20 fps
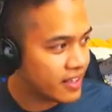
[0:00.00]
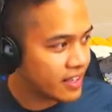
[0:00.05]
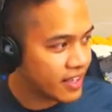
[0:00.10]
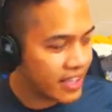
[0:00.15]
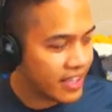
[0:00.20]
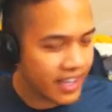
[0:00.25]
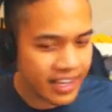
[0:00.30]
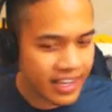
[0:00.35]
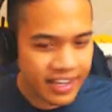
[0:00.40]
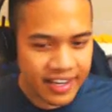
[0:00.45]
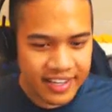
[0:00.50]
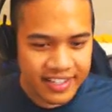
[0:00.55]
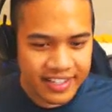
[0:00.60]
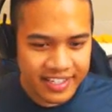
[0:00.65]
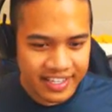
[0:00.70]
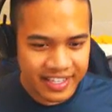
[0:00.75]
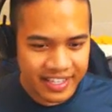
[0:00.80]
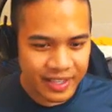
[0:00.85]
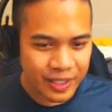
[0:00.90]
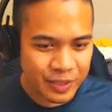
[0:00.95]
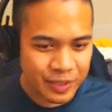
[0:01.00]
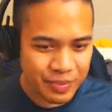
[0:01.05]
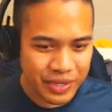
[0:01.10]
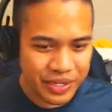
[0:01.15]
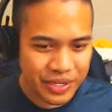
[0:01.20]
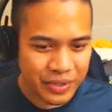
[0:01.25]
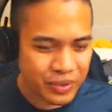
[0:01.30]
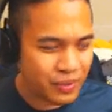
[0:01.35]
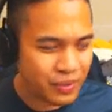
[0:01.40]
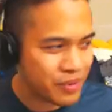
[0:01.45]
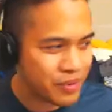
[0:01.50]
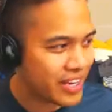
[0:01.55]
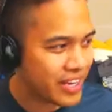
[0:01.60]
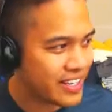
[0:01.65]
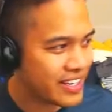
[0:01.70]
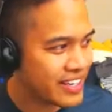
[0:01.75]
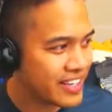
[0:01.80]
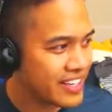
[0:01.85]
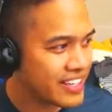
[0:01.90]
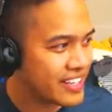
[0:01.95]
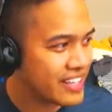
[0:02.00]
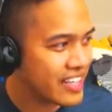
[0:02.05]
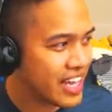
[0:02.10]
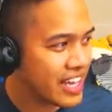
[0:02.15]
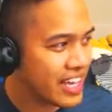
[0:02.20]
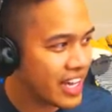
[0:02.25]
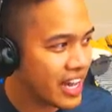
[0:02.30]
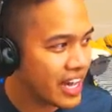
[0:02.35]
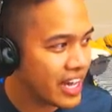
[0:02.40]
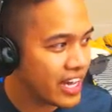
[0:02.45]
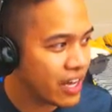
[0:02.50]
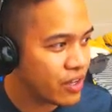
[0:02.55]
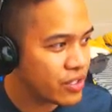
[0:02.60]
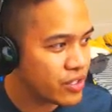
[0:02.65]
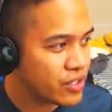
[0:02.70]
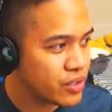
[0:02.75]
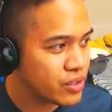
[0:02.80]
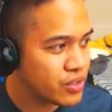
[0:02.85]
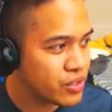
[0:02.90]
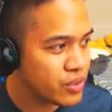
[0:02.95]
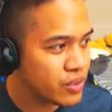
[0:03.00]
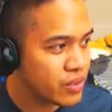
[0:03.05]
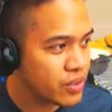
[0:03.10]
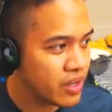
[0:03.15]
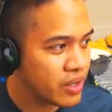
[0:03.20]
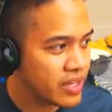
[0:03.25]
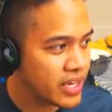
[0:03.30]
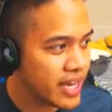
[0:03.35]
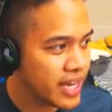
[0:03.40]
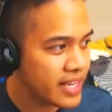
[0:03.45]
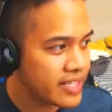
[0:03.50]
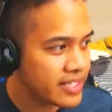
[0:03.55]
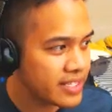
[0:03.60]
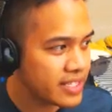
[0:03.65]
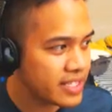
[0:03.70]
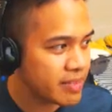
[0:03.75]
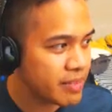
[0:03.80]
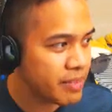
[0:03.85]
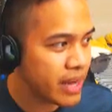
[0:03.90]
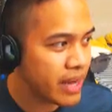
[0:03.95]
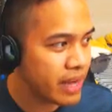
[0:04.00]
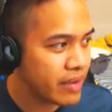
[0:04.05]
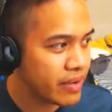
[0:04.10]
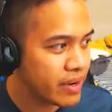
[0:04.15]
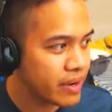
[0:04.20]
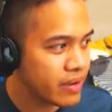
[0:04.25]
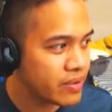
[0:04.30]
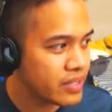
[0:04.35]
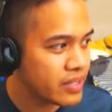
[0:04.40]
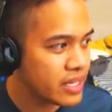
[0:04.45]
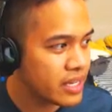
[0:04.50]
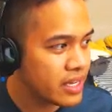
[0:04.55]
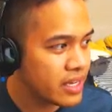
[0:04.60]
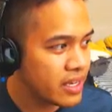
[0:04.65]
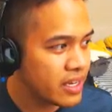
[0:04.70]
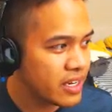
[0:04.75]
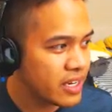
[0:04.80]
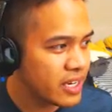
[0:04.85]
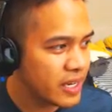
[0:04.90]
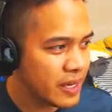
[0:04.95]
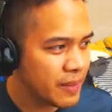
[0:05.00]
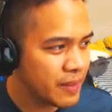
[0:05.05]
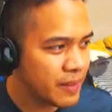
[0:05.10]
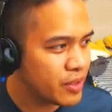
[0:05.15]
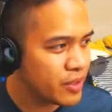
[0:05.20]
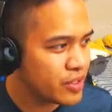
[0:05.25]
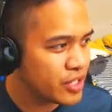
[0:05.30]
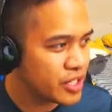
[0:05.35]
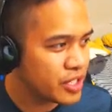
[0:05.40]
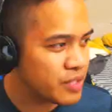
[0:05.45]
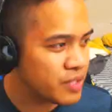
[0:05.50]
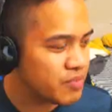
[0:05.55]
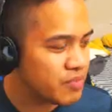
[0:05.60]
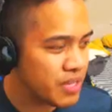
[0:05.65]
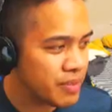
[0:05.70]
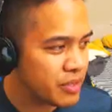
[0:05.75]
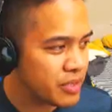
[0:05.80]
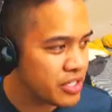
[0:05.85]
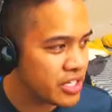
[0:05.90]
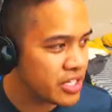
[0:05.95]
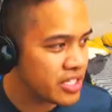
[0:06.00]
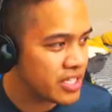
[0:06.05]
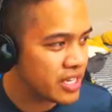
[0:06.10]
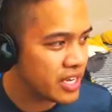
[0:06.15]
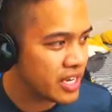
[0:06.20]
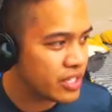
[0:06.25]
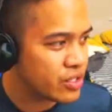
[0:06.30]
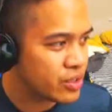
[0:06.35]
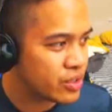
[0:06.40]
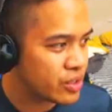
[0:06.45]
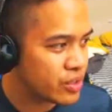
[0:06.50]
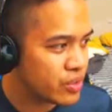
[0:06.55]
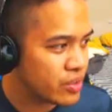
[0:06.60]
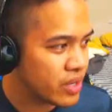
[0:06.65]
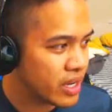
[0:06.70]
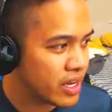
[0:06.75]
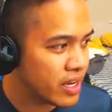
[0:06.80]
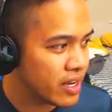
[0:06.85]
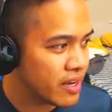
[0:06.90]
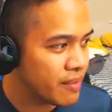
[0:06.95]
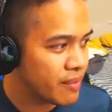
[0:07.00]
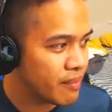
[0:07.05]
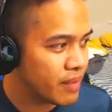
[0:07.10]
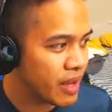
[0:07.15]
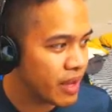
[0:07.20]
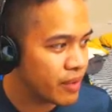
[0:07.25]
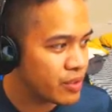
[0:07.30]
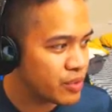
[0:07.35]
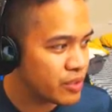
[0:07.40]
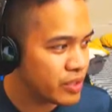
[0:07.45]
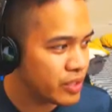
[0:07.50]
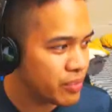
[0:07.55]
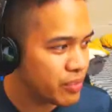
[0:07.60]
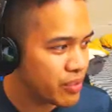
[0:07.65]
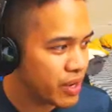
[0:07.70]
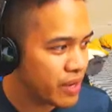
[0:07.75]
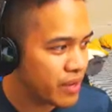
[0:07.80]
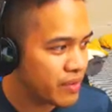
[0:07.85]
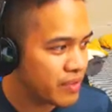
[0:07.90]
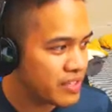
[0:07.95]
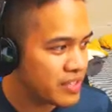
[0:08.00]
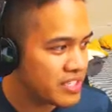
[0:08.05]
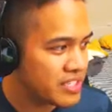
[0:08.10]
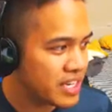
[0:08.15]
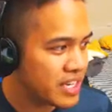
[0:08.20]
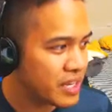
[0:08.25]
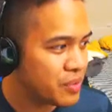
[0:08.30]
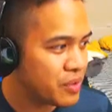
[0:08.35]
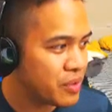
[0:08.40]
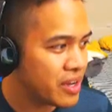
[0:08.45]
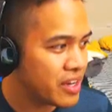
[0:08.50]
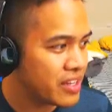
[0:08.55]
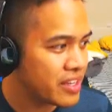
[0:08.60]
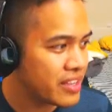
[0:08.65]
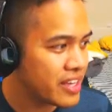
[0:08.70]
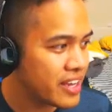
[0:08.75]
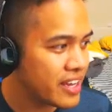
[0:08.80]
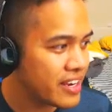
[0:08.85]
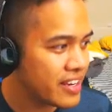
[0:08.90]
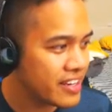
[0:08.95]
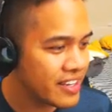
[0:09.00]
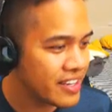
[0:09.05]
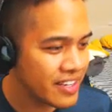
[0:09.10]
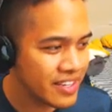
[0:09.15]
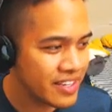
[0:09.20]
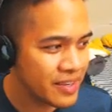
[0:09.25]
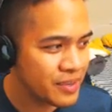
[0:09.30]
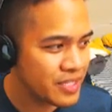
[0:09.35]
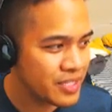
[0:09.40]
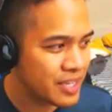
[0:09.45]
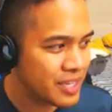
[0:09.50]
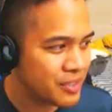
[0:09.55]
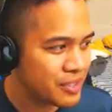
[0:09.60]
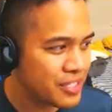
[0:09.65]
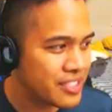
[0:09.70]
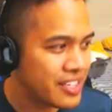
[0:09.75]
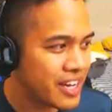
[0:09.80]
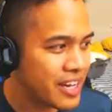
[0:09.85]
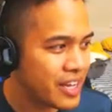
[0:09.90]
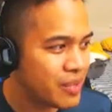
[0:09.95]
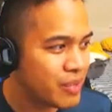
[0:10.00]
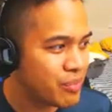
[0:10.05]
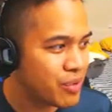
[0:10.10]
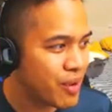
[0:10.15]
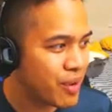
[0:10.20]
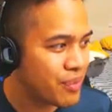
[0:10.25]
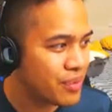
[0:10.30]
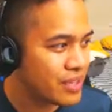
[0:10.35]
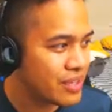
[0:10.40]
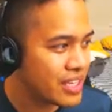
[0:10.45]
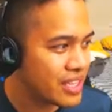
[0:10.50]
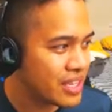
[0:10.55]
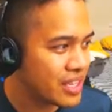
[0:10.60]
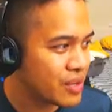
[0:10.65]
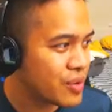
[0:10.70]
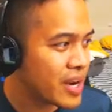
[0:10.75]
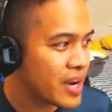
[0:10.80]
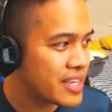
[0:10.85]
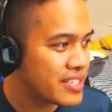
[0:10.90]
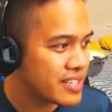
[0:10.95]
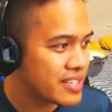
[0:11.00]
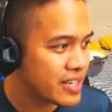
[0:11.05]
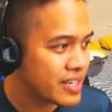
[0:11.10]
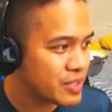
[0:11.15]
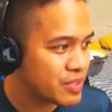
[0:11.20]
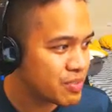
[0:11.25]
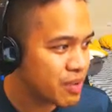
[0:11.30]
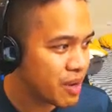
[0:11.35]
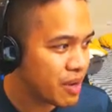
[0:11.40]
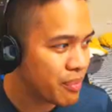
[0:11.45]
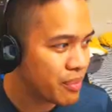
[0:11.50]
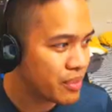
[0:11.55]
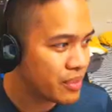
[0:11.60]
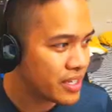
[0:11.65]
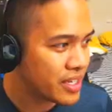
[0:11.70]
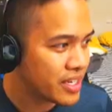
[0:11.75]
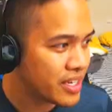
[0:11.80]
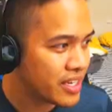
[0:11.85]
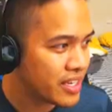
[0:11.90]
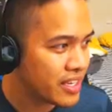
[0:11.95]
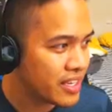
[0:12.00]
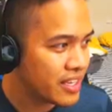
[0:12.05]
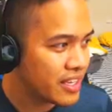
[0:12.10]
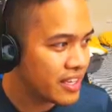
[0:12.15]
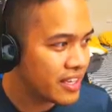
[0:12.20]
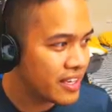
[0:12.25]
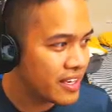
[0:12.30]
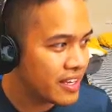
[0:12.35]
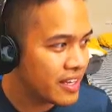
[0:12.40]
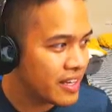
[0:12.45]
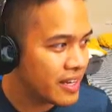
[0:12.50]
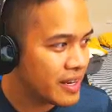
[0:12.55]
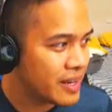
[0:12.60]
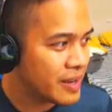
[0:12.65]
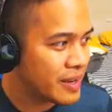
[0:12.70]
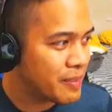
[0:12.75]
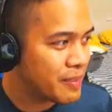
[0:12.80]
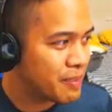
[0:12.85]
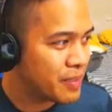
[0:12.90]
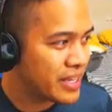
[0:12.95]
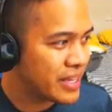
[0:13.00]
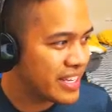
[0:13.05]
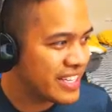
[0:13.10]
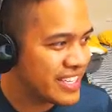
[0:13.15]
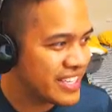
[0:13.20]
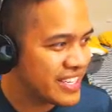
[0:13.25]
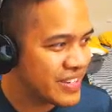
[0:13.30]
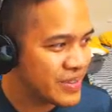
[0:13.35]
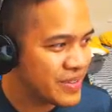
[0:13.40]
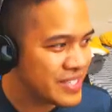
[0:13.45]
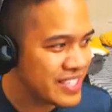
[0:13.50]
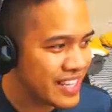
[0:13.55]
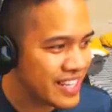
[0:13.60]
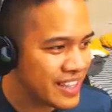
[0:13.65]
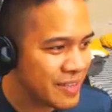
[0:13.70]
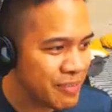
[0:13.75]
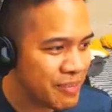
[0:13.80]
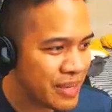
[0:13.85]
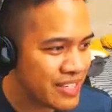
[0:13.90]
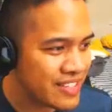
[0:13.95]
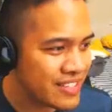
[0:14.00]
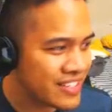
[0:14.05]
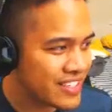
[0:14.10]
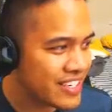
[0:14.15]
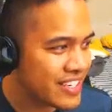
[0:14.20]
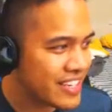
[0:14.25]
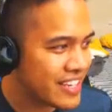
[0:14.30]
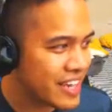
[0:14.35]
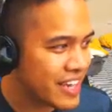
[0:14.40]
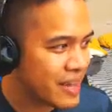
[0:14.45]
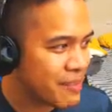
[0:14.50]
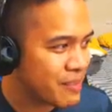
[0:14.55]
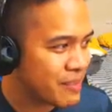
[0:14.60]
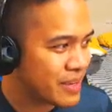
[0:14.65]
And it looks pretty cool, right? I also drew all the assets in the background. They're just images that I drew. I was really proud of the sidewalk that it was able to tile properly, the grass tiles properly. But it's not the best looking game.